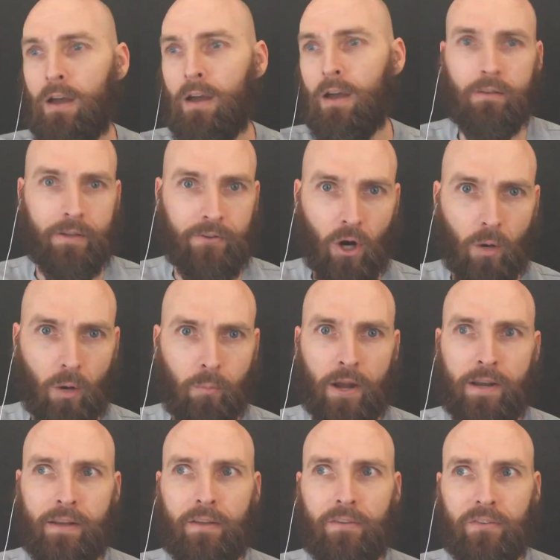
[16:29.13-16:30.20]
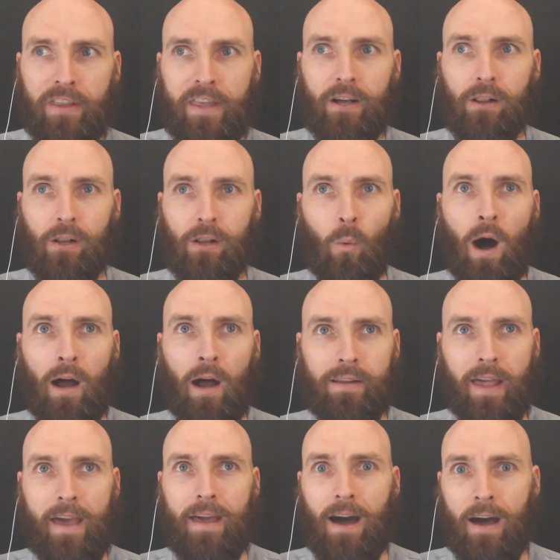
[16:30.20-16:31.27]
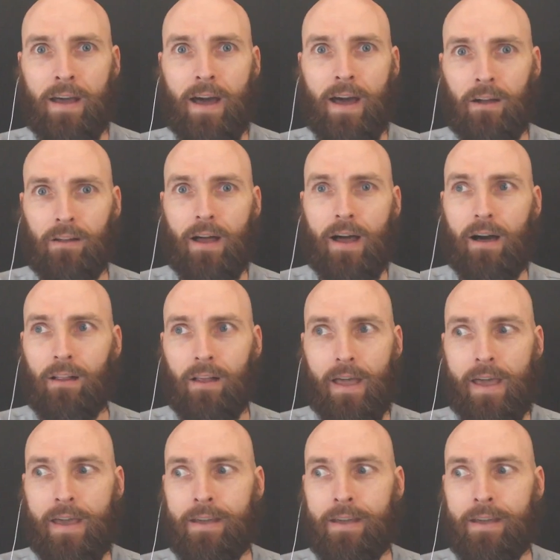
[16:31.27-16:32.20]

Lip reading: at least our brand is Kilowatt, KILLAWATT.